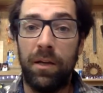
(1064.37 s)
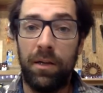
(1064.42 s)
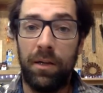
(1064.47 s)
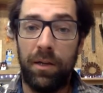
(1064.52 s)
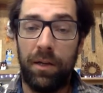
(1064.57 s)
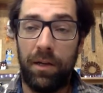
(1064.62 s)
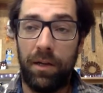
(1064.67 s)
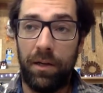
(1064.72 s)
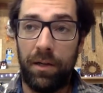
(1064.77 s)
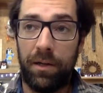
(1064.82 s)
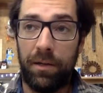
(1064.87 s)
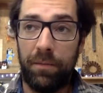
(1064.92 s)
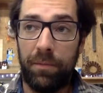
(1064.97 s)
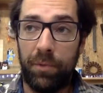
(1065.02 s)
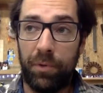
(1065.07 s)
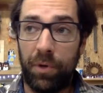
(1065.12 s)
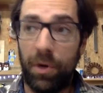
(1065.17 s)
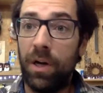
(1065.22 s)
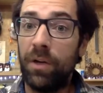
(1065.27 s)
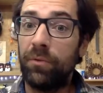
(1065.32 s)

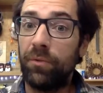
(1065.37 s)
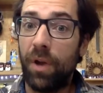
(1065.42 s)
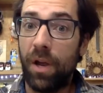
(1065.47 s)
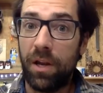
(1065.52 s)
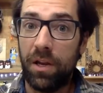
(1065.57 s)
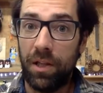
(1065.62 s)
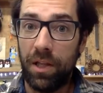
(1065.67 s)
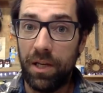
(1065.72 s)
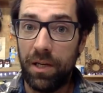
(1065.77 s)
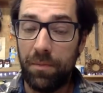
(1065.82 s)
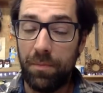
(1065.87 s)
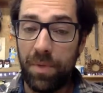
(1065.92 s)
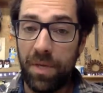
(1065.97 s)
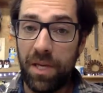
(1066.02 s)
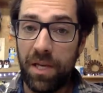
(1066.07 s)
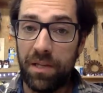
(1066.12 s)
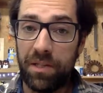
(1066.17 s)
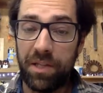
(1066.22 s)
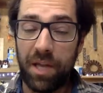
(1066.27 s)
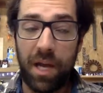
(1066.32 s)
or unregulated
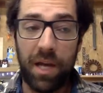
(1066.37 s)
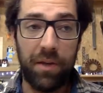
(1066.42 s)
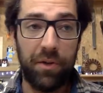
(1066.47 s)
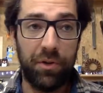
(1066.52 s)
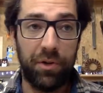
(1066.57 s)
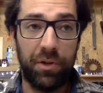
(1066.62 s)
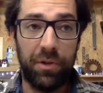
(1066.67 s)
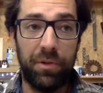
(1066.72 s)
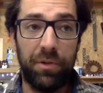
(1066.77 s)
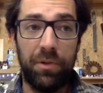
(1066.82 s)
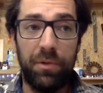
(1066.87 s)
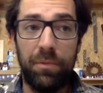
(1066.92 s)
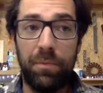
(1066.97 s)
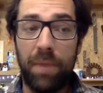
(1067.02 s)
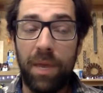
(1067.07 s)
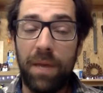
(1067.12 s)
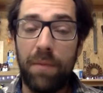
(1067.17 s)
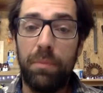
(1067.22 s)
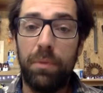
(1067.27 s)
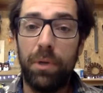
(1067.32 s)
PSI, you
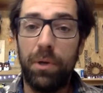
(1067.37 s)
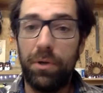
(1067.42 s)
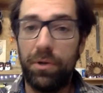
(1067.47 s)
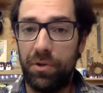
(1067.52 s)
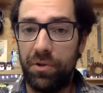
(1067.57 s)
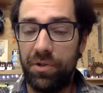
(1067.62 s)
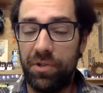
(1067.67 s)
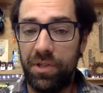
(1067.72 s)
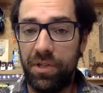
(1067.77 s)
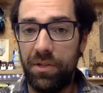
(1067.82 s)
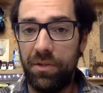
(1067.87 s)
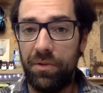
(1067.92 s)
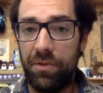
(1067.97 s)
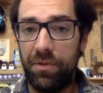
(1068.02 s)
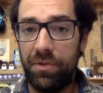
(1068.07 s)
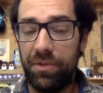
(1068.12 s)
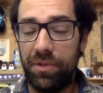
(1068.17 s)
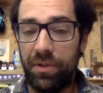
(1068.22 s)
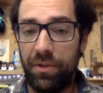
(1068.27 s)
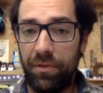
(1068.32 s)
may blow your
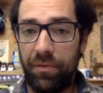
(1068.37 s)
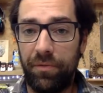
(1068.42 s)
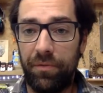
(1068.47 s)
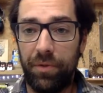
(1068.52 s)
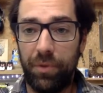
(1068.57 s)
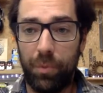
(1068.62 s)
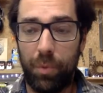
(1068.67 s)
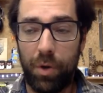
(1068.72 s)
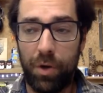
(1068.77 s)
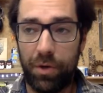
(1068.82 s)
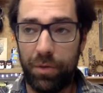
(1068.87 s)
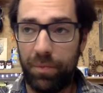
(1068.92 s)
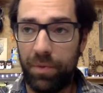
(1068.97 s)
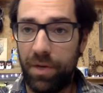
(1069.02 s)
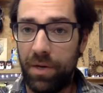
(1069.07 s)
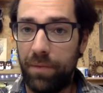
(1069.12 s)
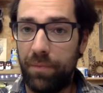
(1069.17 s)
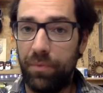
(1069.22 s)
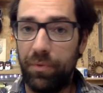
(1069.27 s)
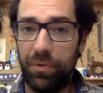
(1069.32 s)
seals of your water
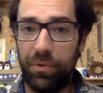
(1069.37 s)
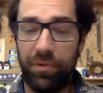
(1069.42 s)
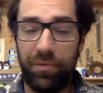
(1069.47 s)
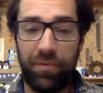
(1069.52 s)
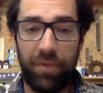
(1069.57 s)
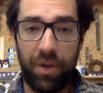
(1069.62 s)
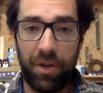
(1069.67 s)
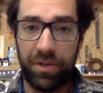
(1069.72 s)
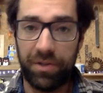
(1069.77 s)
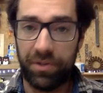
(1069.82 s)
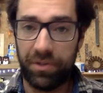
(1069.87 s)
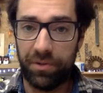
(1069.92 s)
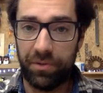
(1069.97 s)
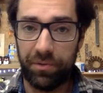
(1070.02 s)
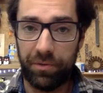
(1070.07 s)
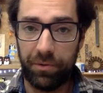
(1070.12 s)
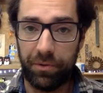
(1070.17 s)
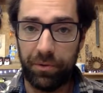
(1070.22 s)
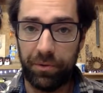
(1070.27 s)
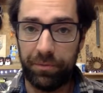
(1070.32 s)
pump or your faucet,
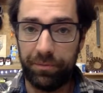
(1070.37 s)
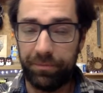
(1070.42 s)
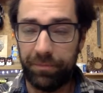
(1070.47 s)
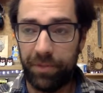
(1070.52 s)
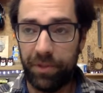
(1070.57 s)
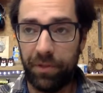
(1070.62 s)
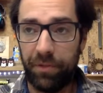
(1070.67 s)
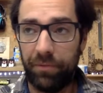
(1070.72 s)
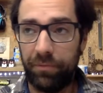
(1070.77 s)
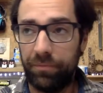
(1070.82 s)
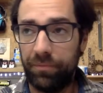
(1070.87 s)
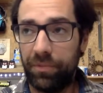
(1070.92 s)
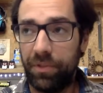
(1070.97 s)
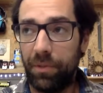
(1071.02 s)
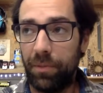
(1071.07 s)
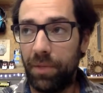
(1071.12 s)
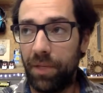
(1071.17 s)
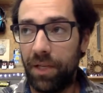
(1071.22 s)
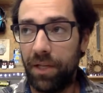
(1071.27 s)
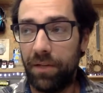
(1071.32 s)
or
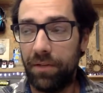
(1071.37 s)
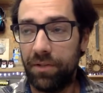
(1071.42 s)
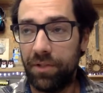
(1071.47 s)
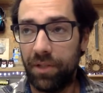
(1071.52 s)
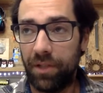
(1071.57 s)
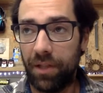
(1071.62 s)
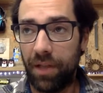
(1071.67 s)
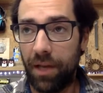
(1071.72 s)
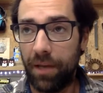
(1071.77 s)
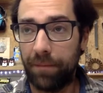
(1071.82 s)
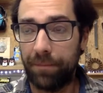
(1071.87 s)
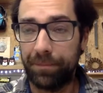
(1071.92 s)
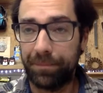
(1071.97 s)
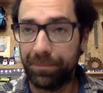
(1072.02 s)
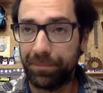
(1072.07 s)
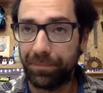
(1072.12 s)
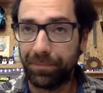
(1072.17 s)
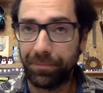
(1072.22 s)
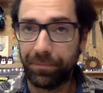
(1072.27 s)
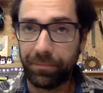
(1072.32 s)
something else like that.
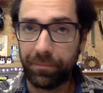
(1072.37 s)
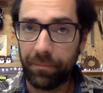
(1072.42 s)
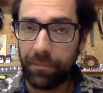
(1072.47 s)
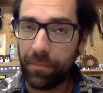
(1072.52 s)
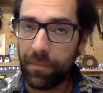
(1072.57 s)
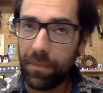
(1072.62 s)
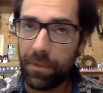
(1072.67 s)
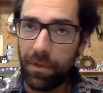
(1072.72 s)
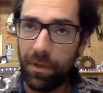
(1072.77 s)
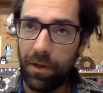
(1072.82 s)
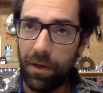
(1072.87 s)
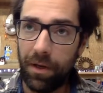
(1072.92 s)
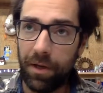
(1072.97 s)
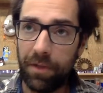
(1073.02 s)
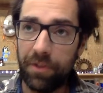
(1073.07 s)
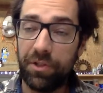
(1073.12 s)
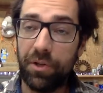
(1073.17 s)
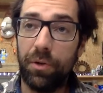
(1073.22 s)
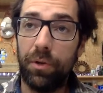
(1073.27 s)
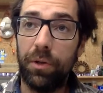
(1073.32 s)

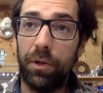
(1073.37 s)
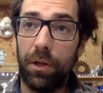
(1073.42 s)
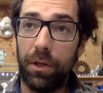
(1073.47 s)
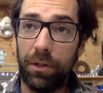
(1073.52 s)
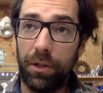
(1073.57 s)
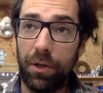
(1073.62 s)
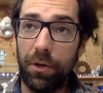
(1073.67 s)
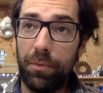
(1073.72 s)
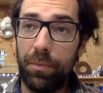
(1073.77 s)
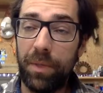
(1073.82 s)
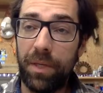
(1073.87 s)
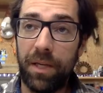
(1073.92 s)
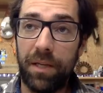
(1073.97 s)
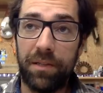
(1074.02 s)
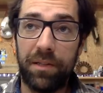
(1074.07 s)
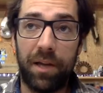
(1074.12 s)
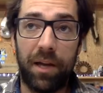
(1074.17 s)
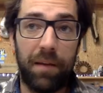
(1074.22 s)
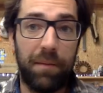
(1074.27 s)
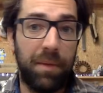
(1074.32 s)
So a low
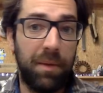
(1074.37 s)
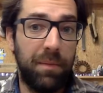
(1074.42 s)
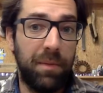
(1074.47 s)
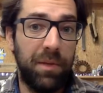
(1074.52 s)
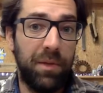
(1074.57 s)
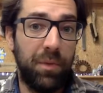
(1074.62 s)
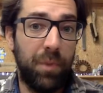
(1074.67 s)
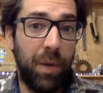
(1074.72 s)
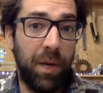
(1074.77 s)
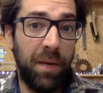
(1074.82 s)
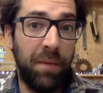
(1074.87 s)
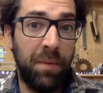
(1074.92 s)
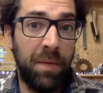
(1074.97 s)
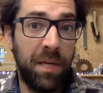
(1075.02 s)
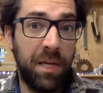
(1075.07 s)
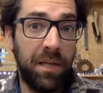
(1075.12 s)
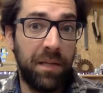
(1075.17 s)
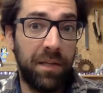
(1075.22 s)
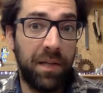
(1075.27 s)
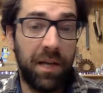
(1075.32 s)
PSI, maybe 20
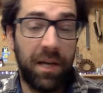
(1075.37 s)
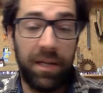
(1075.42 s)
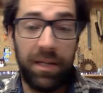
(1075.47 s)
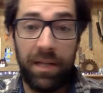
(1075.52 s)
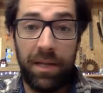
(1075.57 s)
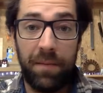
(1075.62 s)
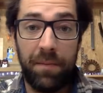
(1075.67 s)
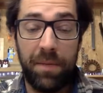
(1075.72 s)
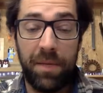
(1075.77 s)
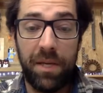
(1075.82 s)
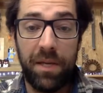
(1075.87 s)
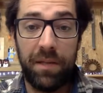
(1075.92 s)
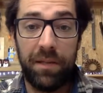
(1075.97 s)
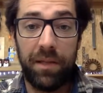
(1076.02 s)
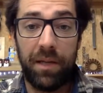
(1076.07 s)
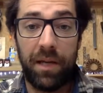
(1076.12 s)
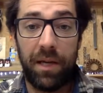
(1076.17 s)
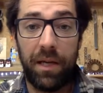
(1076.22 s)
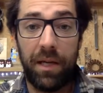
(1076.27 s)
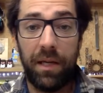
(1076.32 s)
PSI, 10
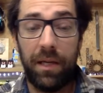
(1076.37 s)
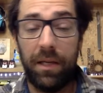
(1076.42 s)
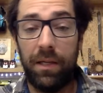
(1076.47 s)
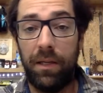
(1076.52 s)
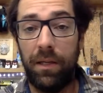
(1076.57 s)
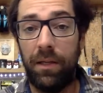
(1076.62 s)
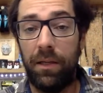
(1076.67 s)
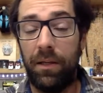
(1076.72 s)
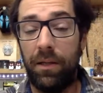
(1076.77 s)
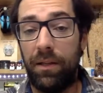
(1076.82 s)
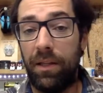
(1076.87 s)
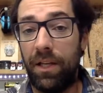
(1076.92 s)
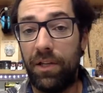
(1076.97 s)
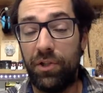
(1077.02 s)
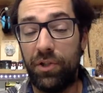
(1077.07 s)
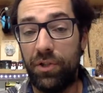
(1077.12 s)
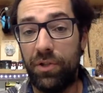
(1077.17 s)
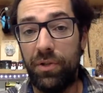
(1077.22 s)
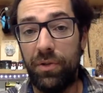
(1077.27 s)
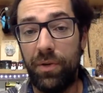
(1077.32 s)
PSI, that
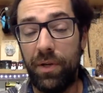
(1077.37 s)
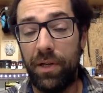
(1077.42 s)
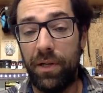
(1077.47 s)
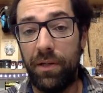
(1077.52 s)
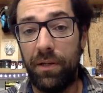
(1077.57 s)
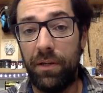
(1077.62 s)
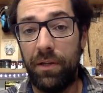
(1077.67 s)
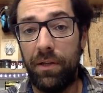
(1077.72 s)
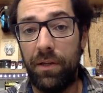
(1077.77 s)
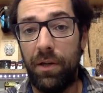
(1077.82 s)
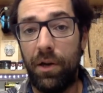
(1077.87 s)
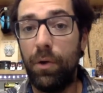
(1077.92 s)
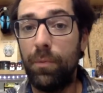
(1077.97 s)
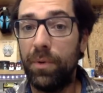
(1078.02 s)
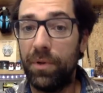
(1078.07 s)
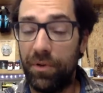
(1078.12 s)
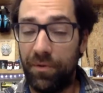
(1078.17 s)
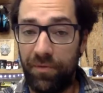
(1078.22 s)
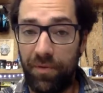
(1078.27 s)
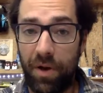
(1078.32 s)
should do it.
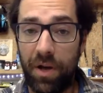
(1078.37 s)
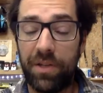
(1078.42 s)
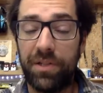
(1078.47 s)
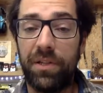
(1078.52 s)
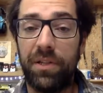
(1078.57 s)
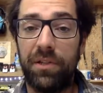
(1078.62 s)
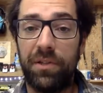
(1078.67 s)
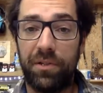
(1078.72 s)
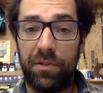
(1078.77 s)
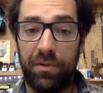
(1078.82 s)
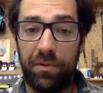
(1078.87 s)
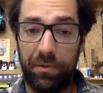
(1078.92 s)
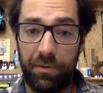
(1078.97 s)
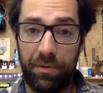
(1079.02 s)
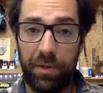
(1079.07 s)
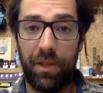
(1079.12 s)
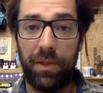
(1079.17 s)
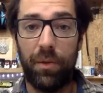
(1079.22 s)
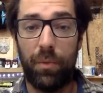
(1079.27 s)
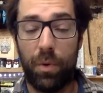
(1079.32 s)
Open your faucets,
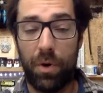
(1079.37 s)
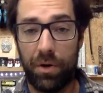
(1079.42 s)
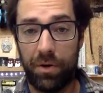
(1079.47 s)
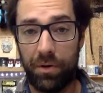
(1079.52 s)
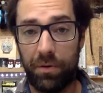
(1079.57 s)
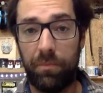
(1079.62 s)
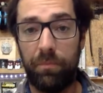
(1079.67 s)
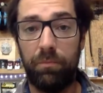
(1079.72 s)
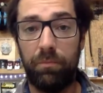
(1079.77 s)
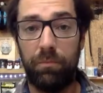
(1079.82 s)
let the water,